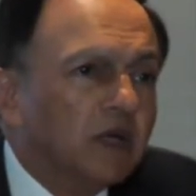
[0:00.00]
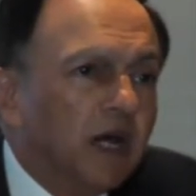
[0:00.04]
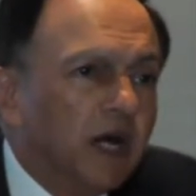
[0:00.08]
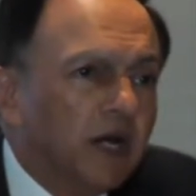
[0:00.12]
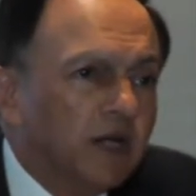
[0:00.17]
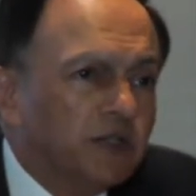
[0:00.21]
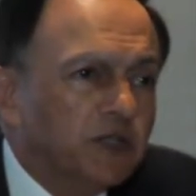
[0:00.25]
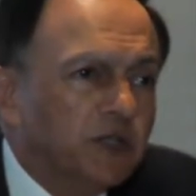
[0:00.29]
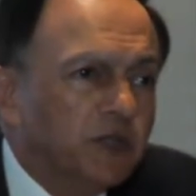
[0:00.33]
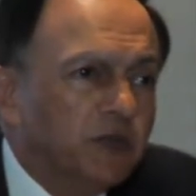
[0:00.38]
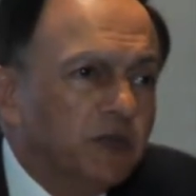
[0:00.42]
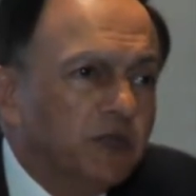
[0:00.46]

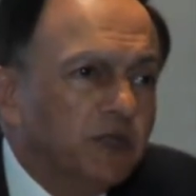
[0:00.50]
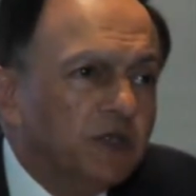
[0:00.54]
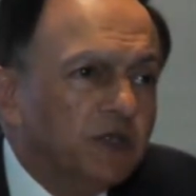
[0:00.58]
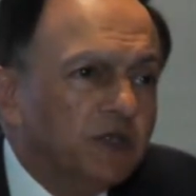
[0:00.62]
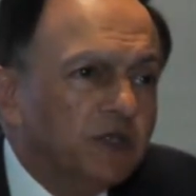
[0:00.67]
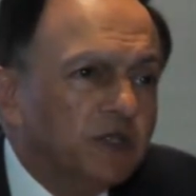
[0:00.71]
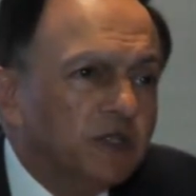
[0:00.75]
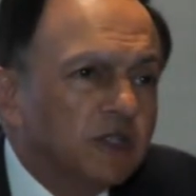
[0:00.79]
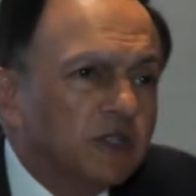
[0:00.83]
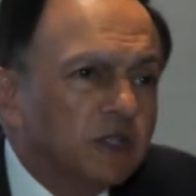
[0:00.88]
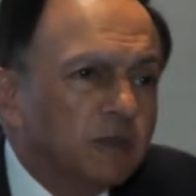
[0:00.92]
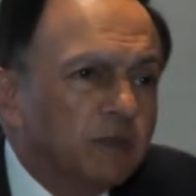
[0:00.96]
ASEAN
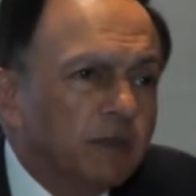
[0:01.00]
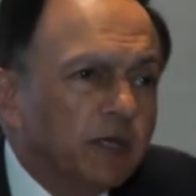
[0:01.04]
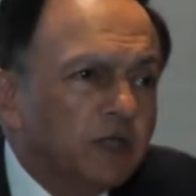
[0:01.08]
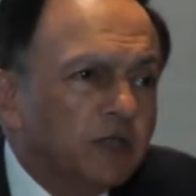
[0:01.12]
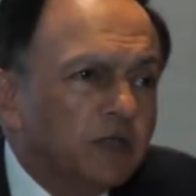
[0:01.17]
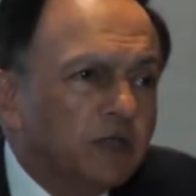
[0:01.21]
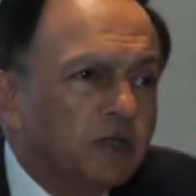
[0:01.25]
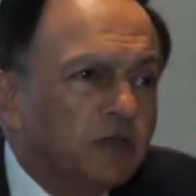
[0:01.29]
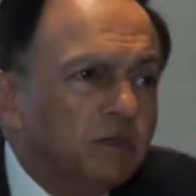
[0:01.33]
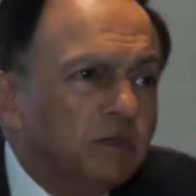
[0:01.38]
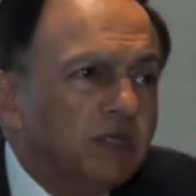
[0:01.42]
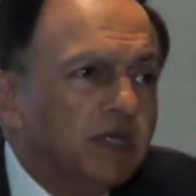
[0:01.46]
region is
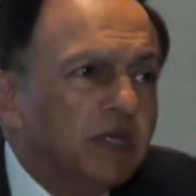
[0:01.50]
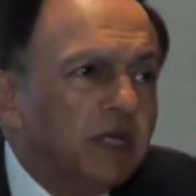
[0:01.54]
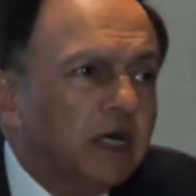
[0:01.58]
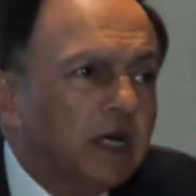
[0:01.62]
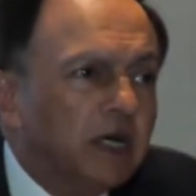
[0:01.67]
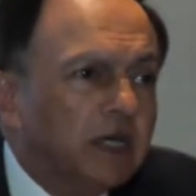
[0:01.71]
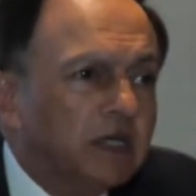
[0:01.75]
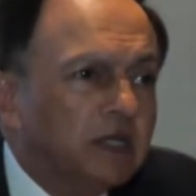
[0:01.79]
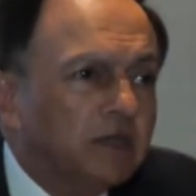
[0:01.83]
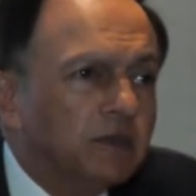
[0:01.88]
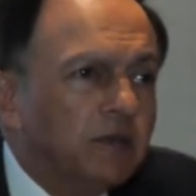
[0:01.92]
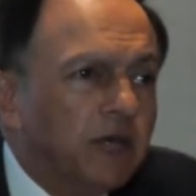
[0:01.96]
expected to be
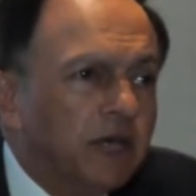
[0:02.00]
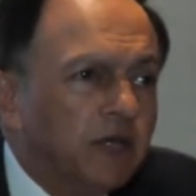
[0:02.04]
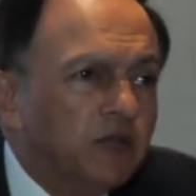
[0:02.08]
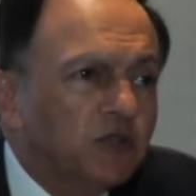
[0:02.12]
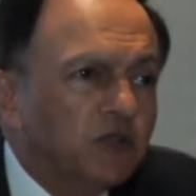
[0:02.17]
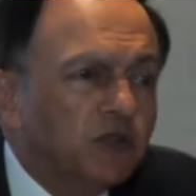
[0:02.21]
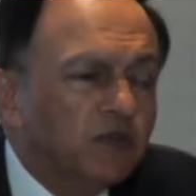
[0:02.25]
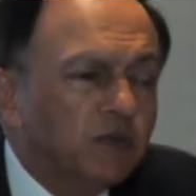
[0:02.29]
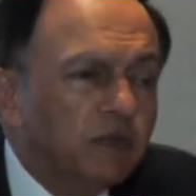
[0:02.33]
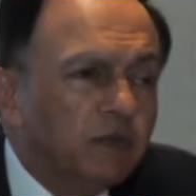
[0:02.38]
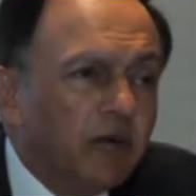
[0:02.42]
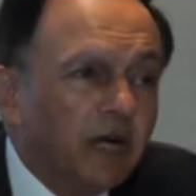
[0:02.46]
at the range
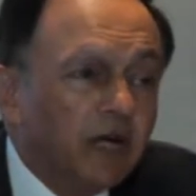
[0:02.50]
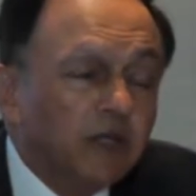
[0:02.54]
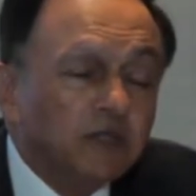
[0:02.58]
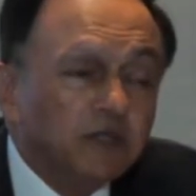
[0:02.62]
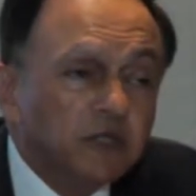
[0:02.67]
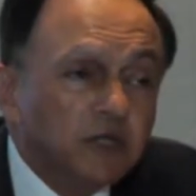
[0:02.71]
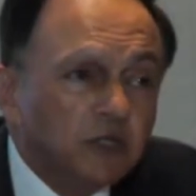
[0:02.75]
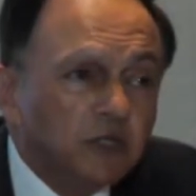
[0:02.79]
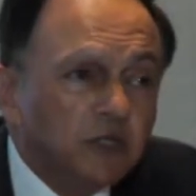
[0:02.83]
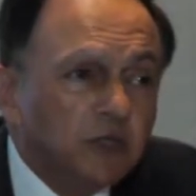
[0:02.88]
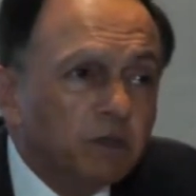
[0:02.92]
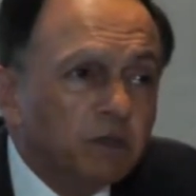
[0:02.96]
of about
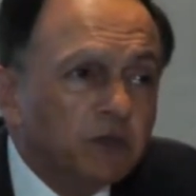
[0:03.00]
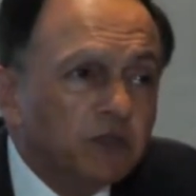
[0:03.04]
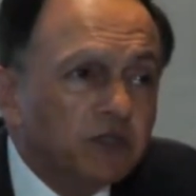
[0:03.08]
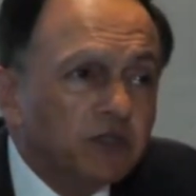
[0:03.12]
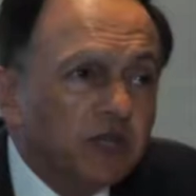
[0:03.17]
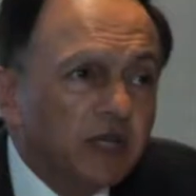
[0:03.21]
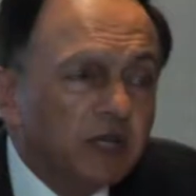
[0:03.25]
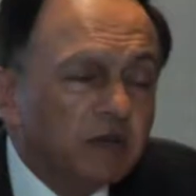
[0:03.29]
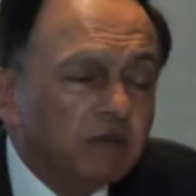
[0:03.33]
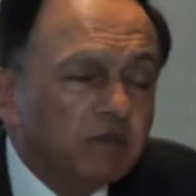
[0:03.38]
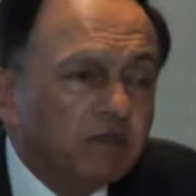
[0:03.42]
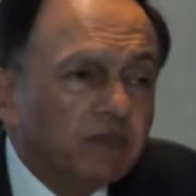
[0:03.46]

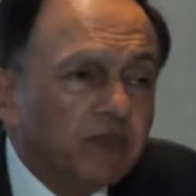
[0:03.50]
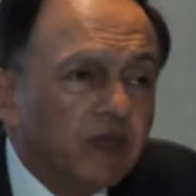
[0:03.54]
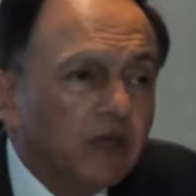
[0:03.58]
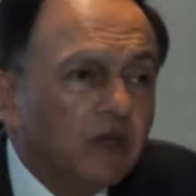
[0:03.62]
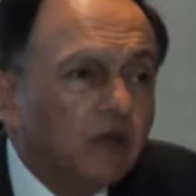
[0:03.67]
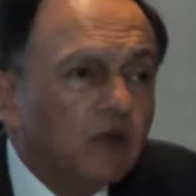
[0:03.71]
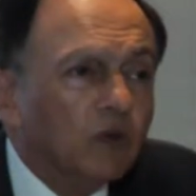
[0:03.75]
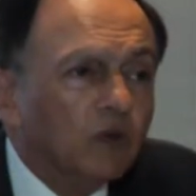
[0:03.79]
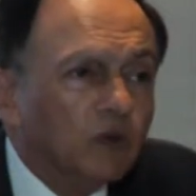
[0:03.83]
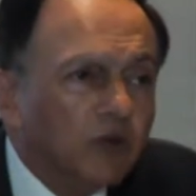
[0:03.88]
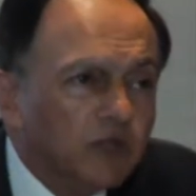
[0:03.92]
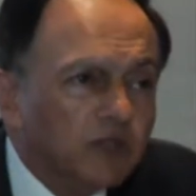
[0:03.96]
60%.
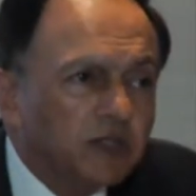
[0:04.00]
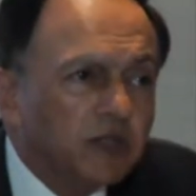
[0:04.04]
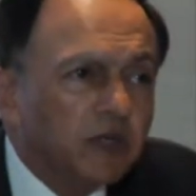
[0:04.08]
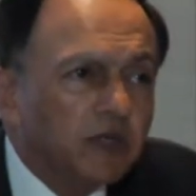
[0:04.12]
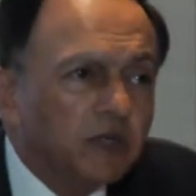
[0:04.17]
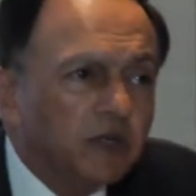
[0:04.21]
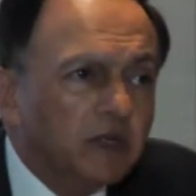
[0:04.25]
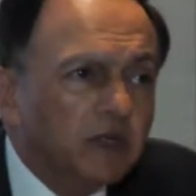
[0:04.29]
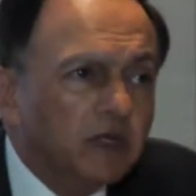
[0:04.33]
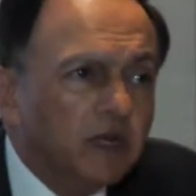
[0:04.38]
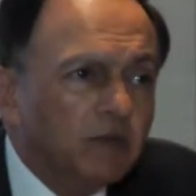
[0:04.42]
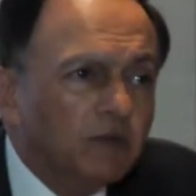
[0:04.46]
Where is that
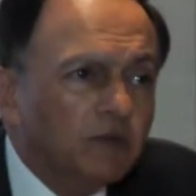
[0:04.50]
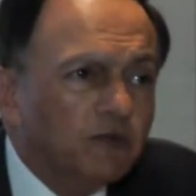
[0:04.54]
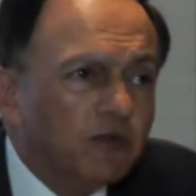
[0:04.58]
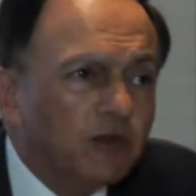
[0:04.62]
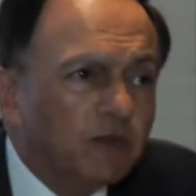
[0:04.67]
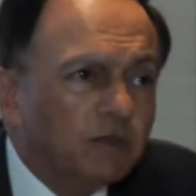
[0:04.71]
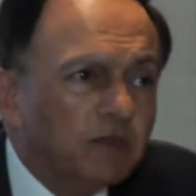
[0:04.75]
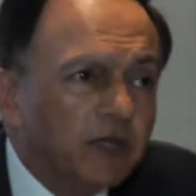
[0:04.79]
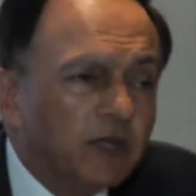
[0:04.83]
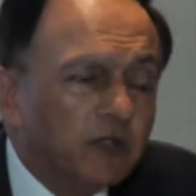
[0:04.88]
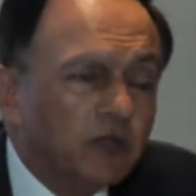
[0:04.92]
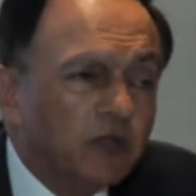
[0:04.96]
going to come
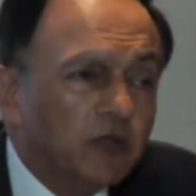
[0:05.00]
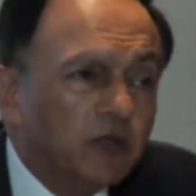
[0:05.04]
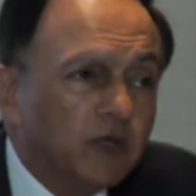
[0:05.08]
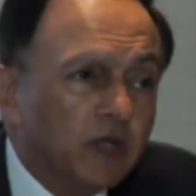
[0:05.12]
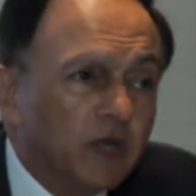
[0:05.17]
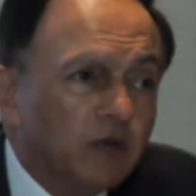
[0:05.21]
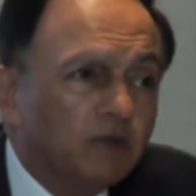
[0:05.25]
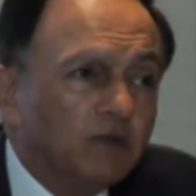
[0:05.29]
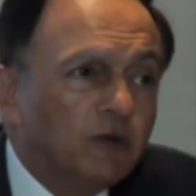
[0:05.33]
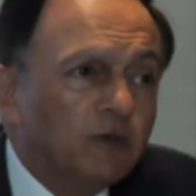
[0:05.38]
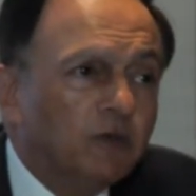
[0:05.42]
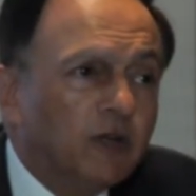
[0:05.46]
from? That's going to
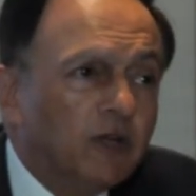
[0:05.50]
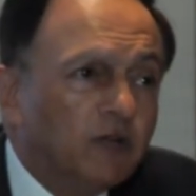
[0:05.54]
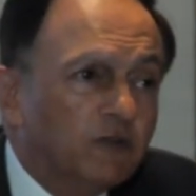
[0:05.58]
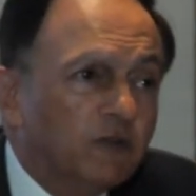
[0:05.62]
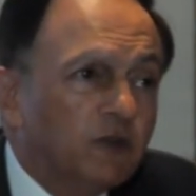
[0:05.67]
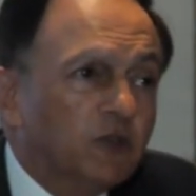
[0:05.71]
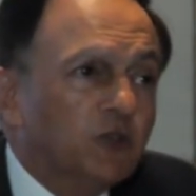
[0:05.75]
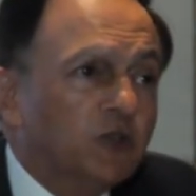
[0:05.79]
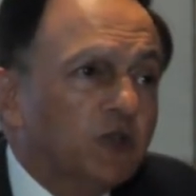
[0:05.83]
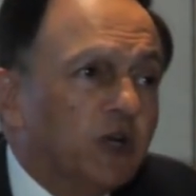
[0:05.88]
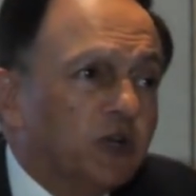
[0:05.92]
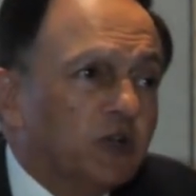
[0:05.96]
come from
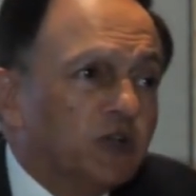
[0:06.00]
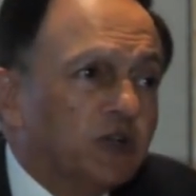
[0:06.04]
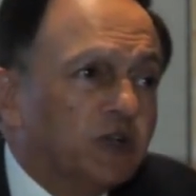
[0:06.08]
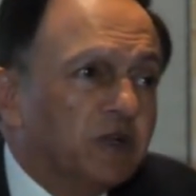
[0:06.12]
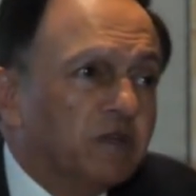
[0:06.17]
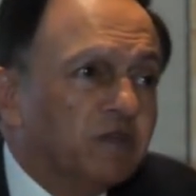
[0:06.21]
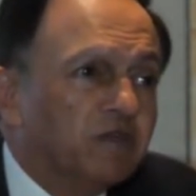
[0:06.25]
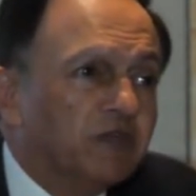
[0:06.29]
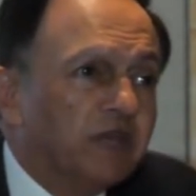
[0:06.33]
infrastructure.